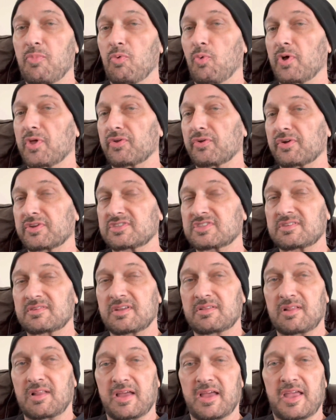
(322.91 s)
whether it's
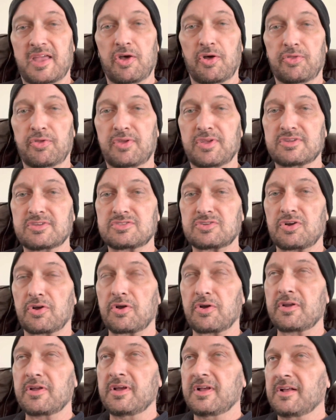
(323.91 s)
a health
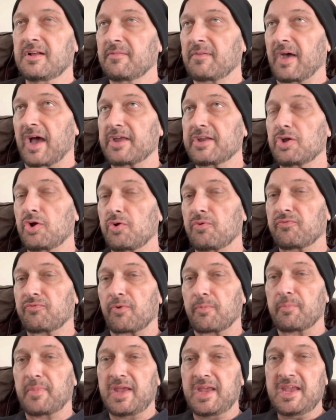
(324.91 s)
concern, I know
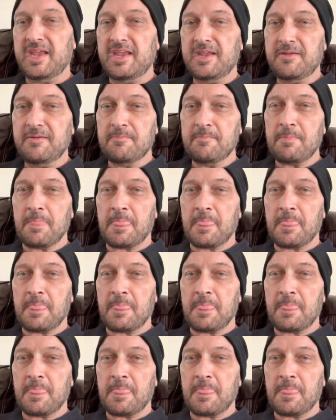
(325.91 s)
for me,